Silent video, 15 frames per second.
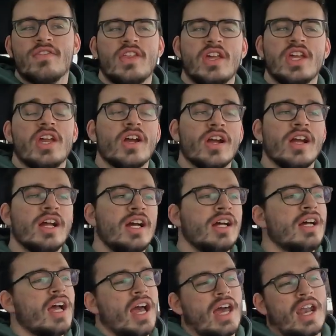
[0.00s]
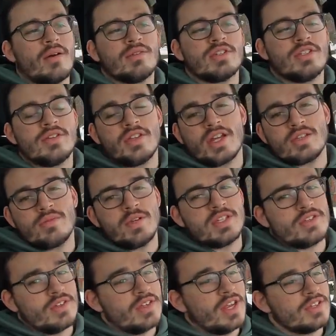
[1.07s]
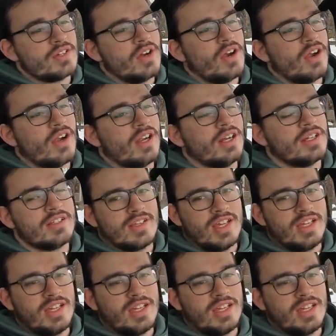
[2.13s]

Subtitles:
the year, and I will see you next week. See you next car. Take